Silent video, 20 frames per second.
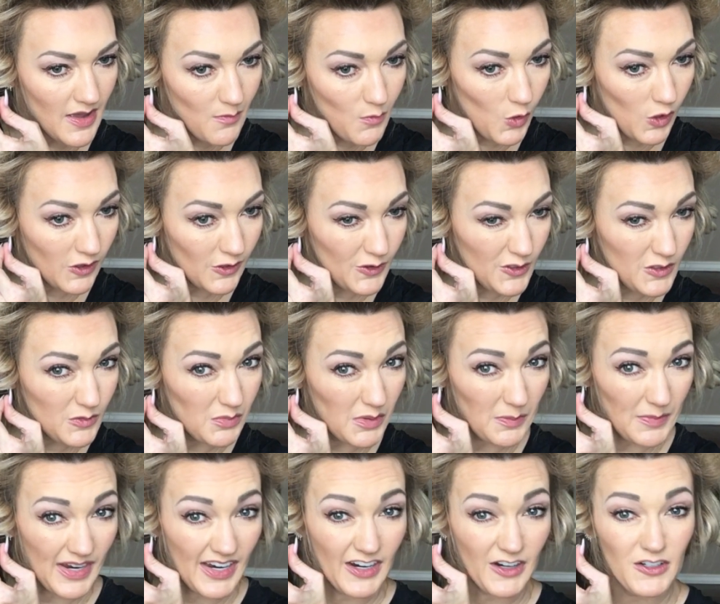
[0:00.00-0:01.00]
more loose,
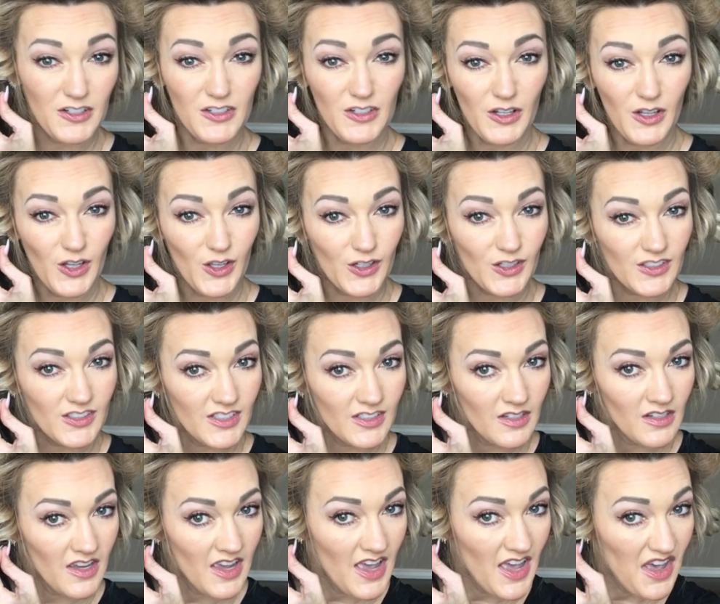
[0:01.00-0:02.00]
but my hair still
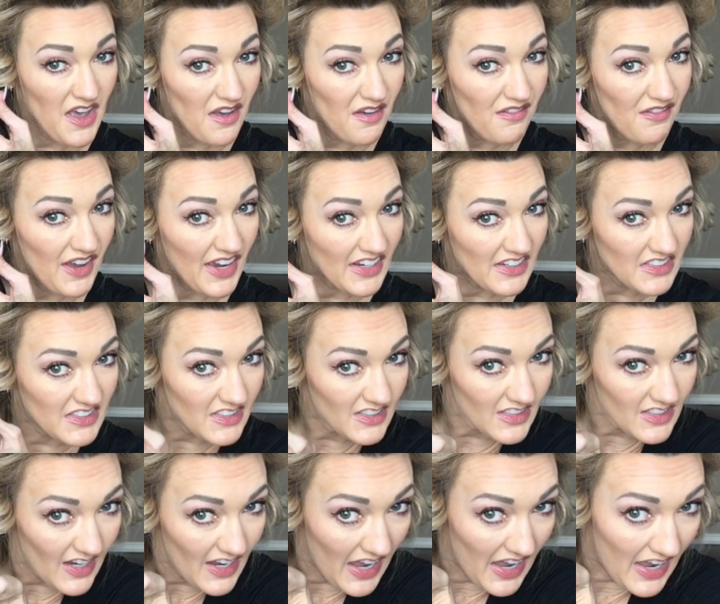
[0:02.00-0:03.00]
looks
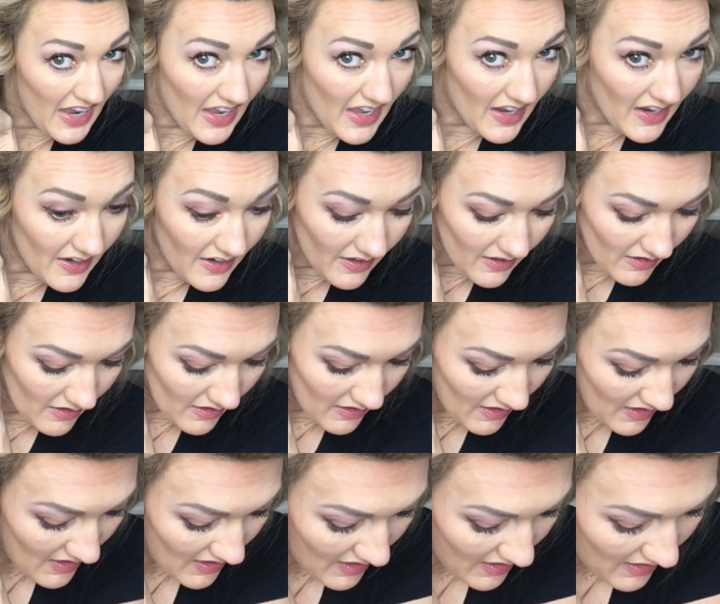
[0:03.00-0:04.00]
fixed, and
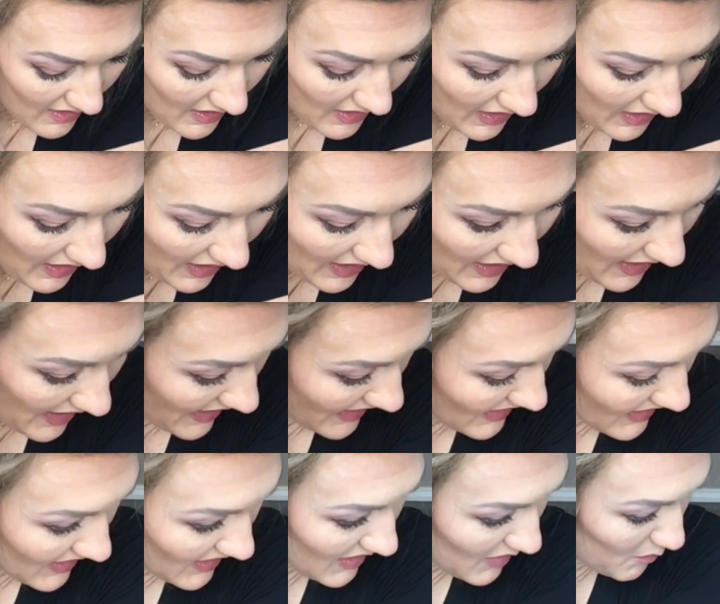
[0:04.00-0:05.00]
I
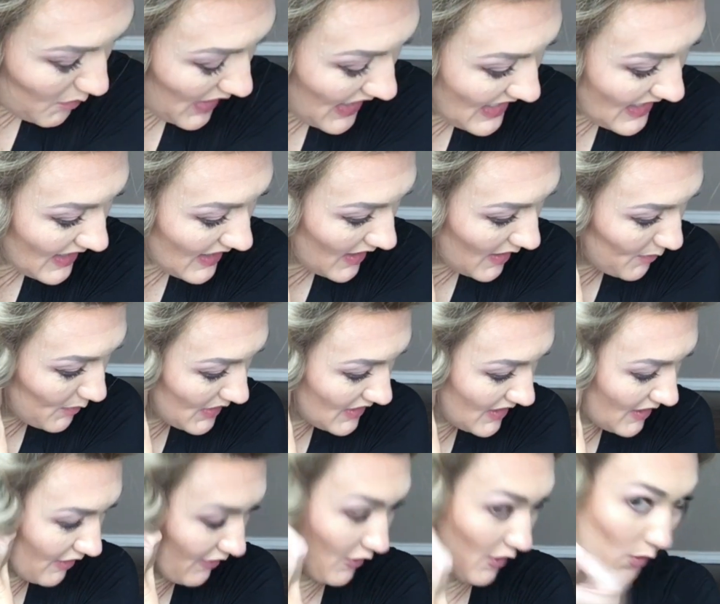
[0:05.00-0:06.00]
can pin it up in
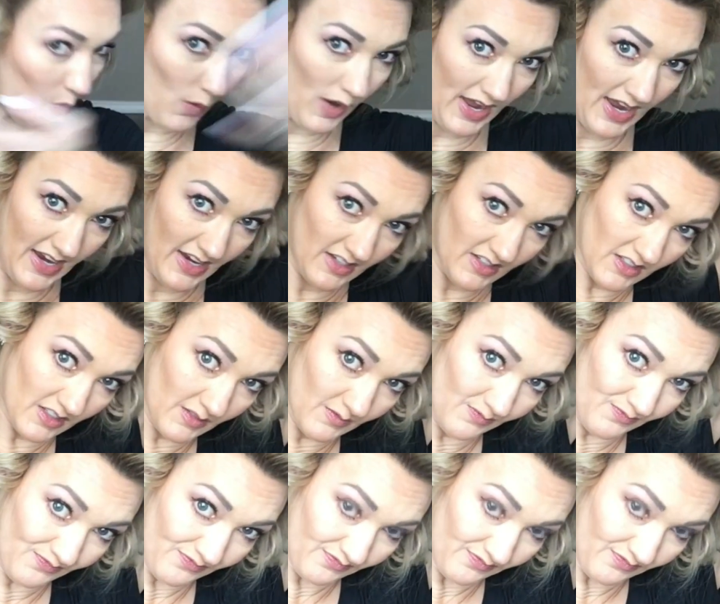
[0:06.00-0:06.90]
different ways